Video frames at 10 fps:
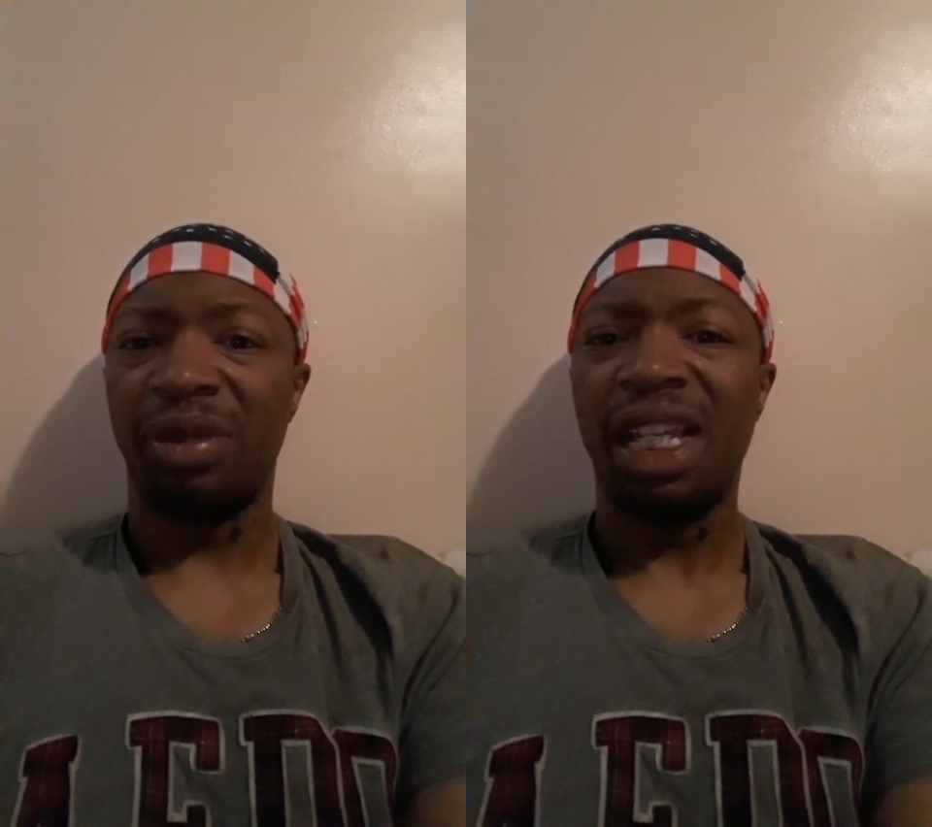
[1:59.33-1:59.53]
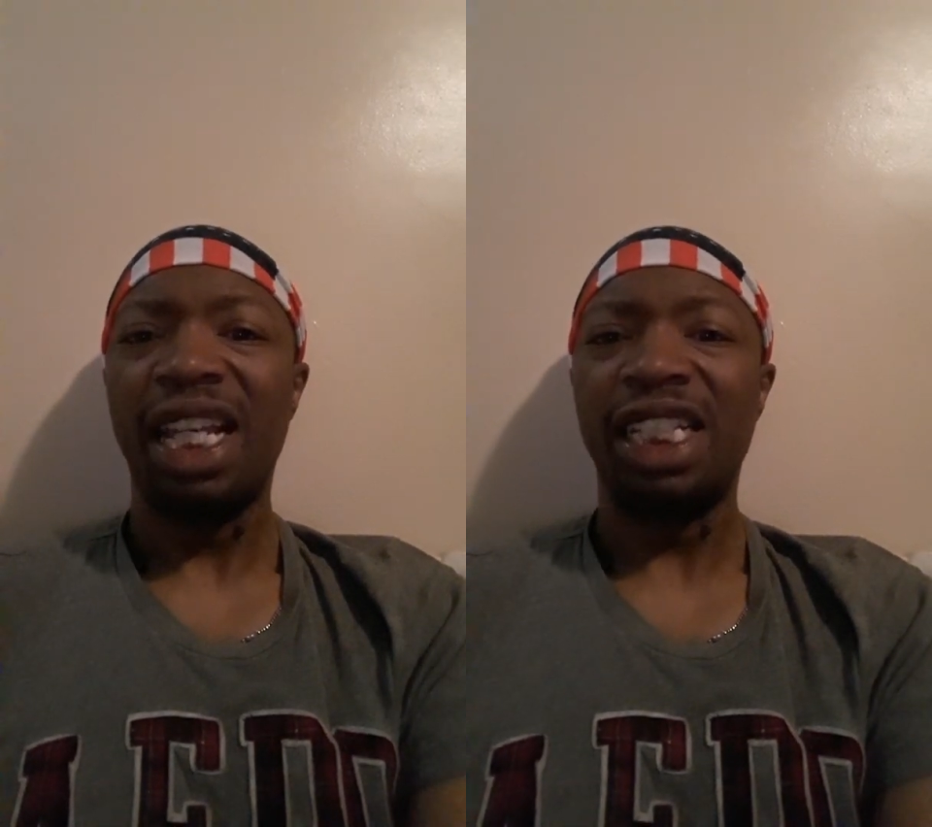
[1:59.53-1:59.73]

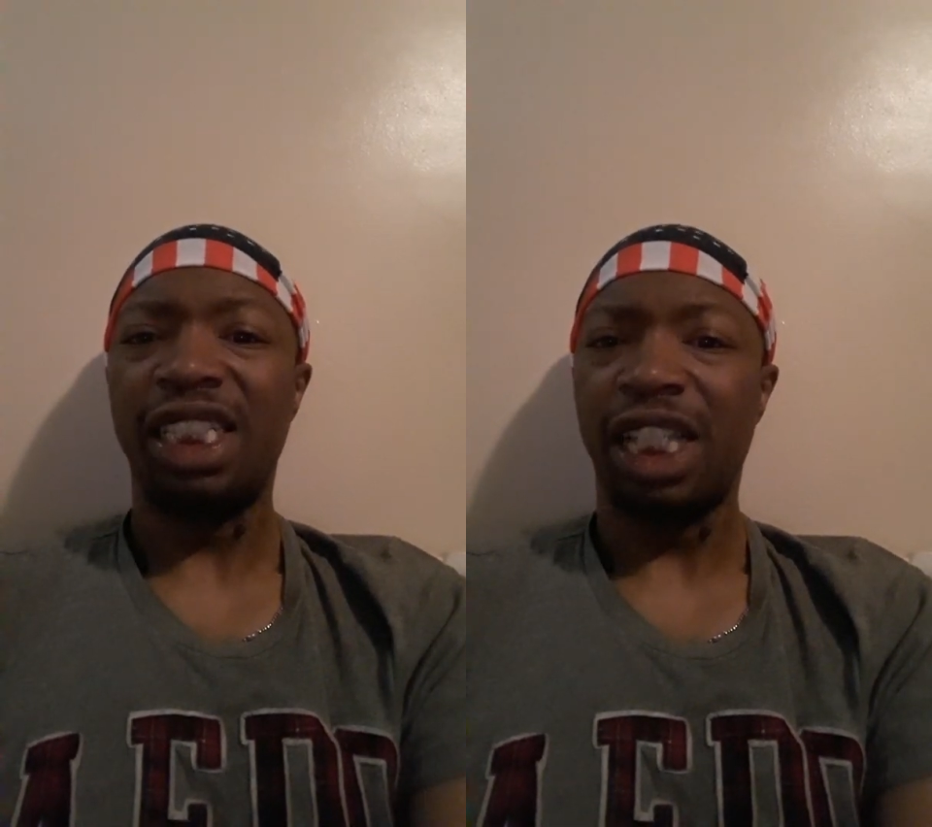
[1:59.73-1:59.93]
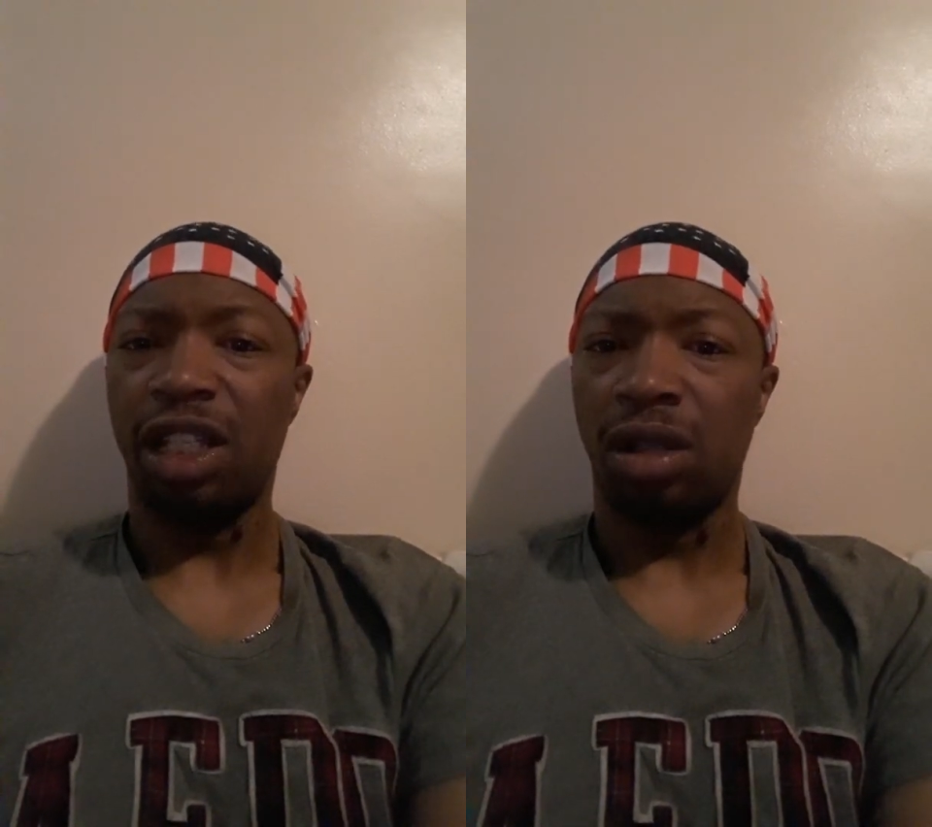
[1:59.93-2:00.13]

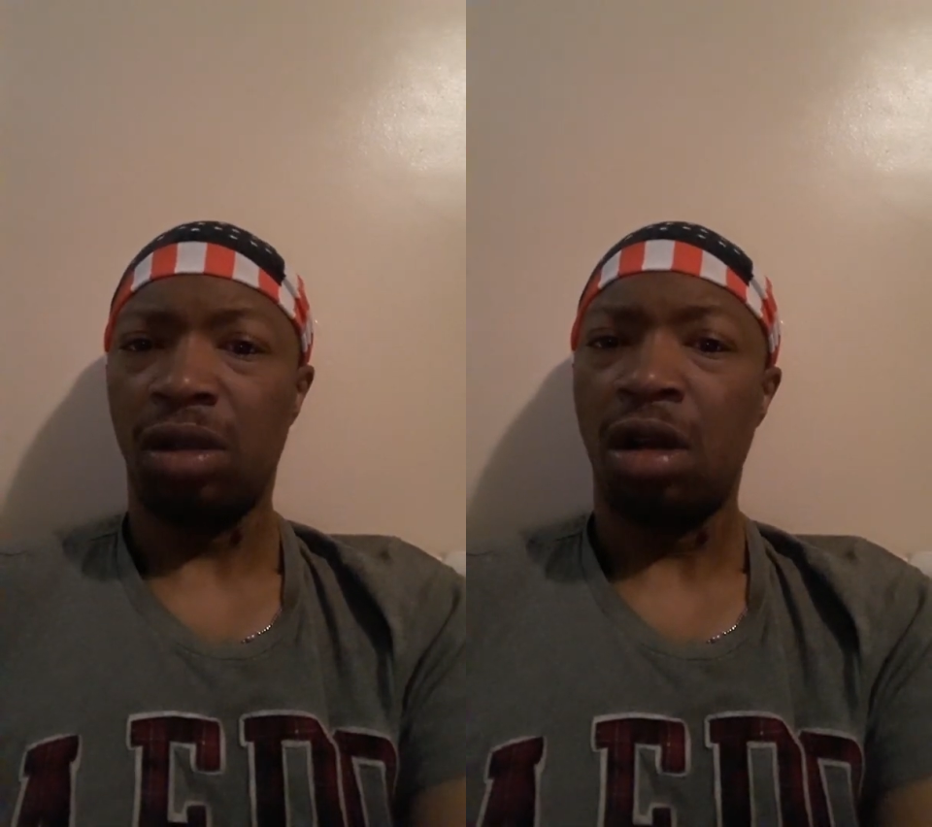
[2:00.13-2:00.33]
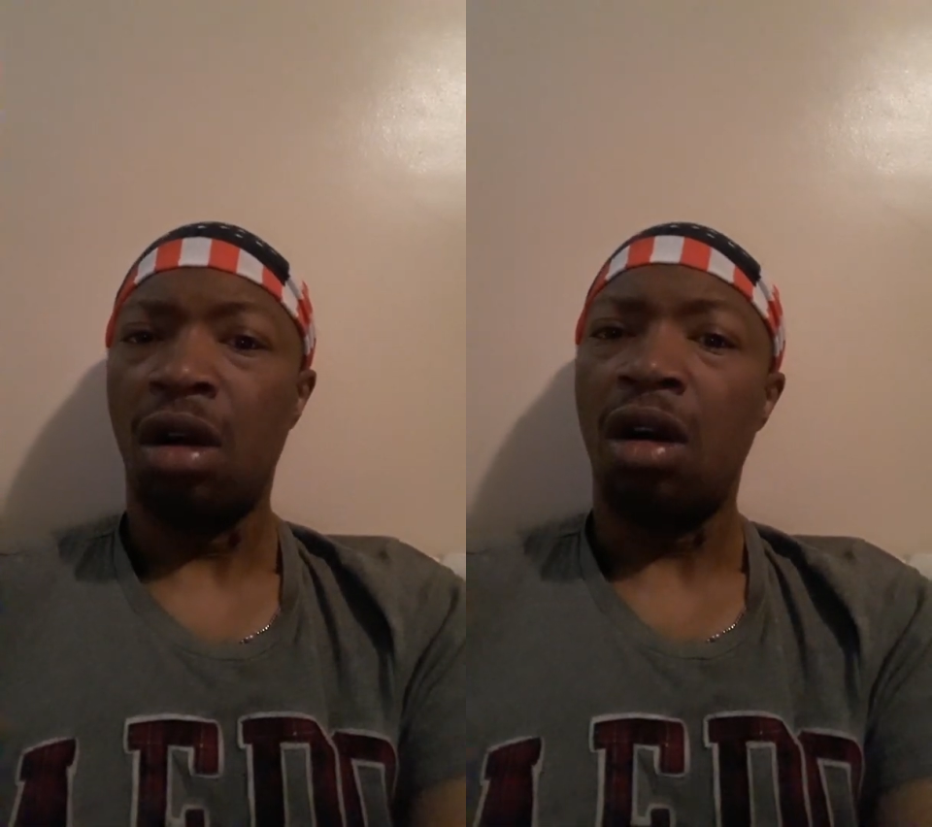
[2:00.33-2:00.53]
until
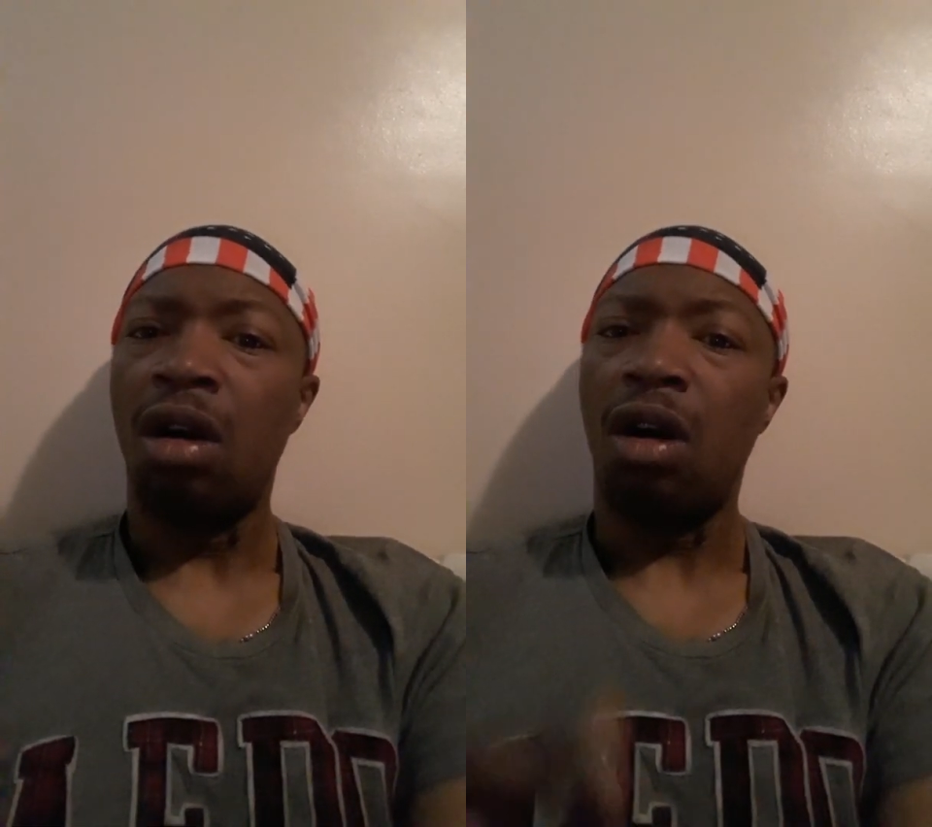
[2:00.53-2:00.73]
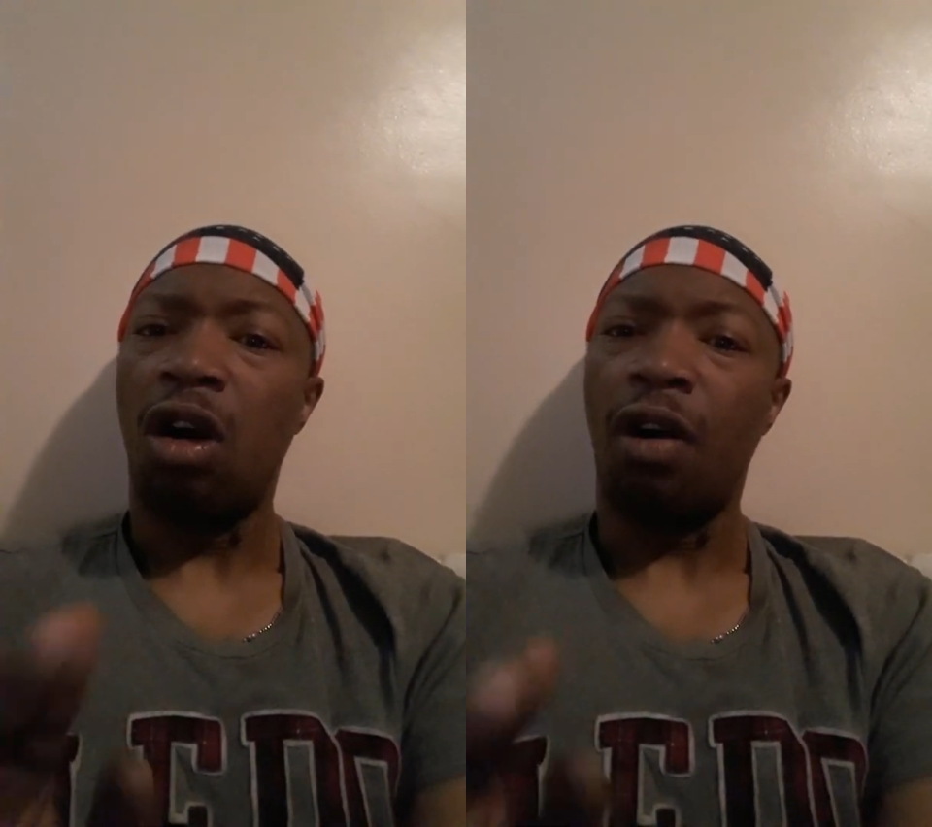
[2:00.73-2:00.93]

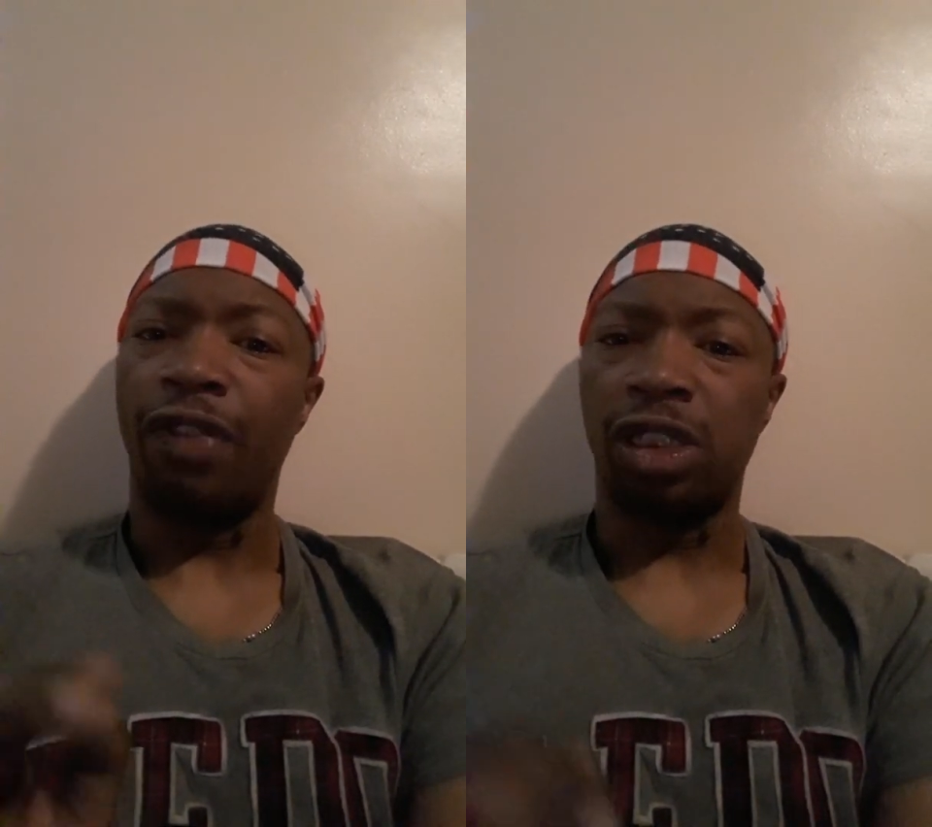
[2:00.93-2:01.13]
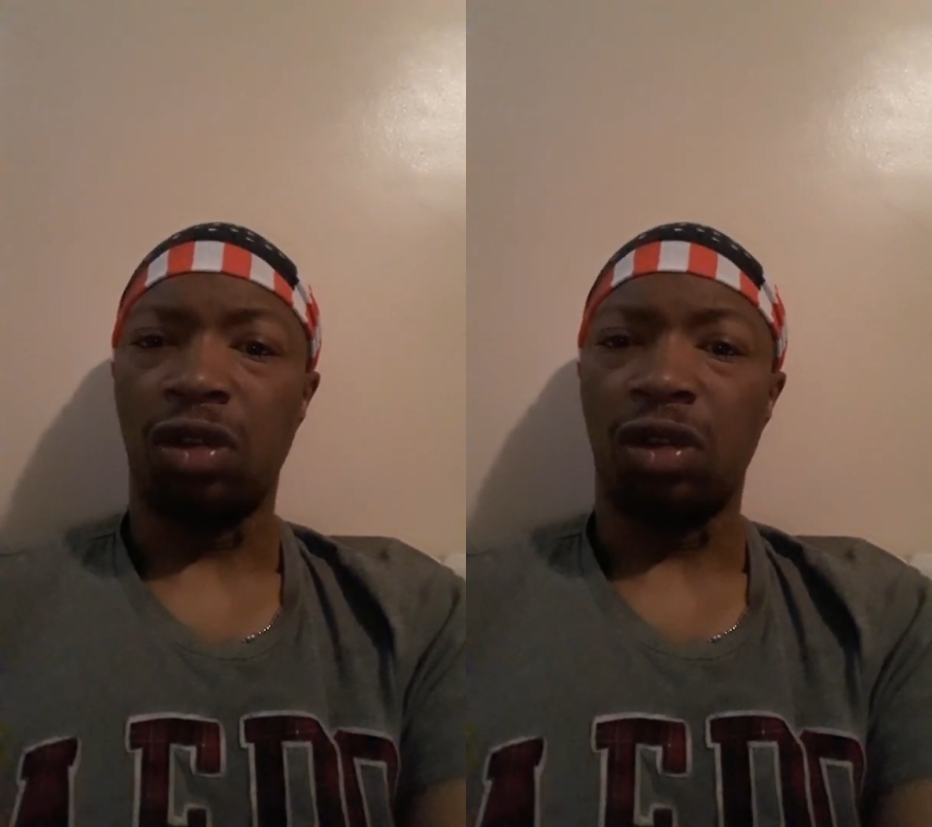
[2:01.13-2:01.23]
Officer